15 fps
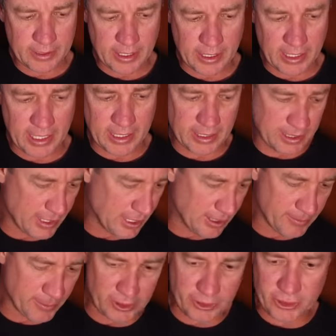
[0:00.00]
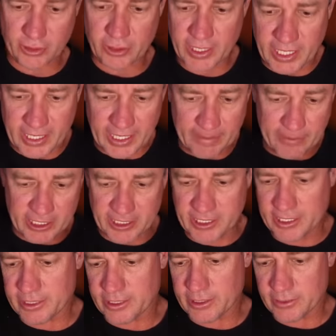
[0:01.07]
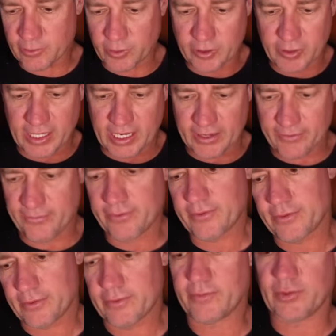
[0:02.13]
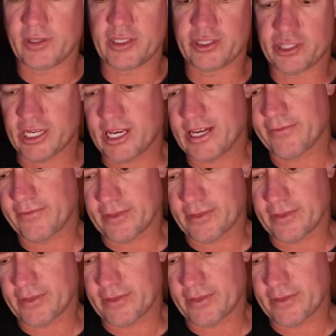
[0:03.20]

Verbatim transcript: So the other thing, I'm not sure yet how much distance we'll have with the shaft,